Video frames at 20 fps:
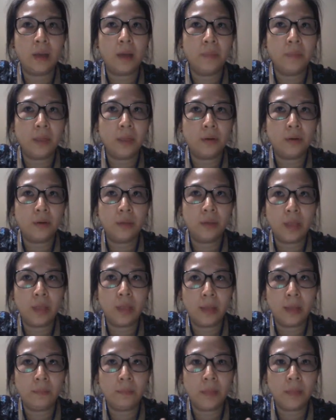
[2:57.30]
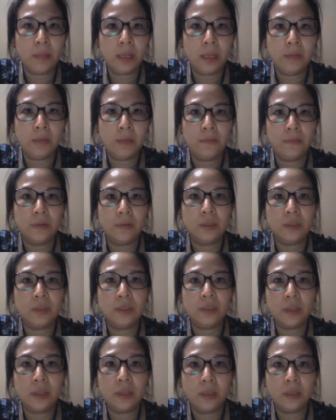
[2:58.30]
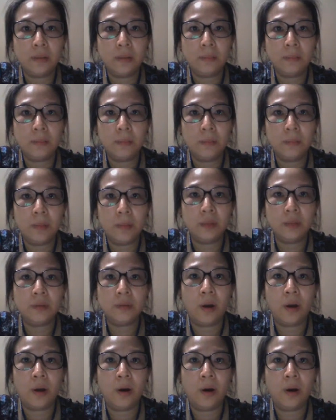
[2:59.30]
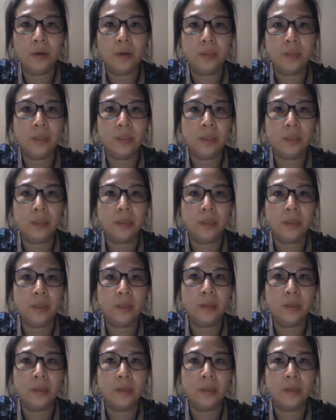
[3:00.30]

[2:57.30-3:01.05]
code can be differentiated based on the